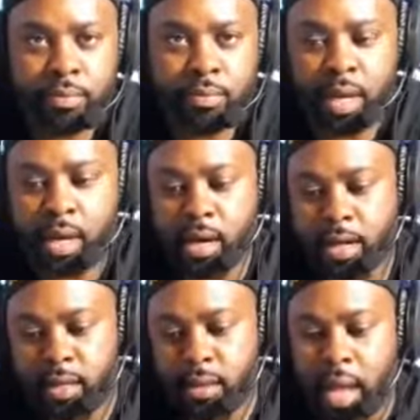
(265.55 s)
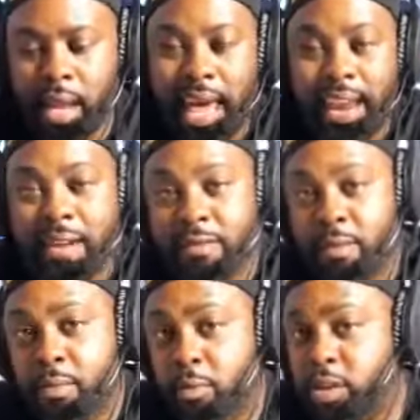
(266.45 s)
because a lot of
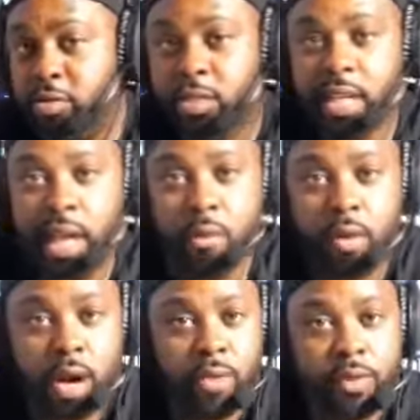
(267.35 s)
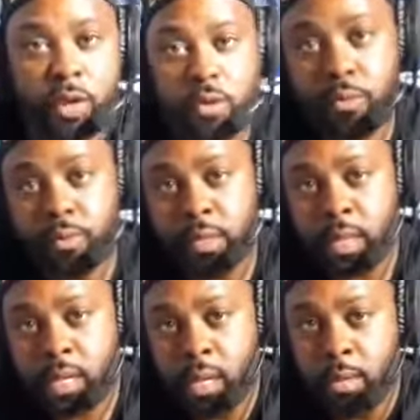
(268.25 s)
them, would you say, were unrecouped
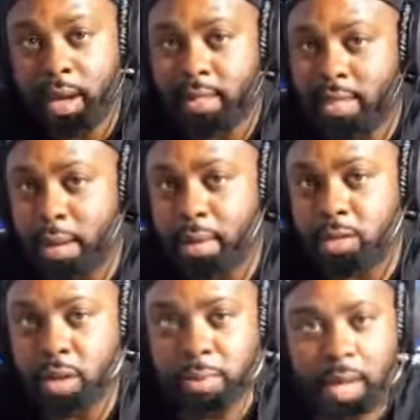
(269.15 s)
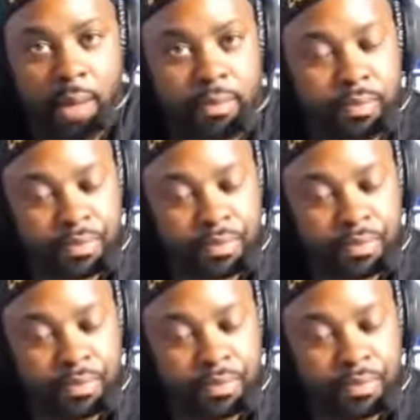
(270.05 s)
by the time they dropped their album?